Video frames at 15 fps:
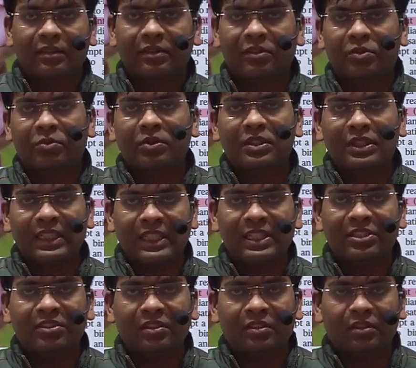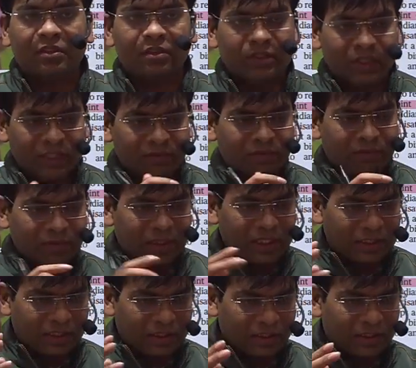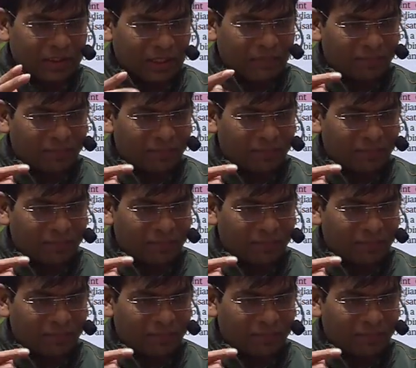towards each other if there is a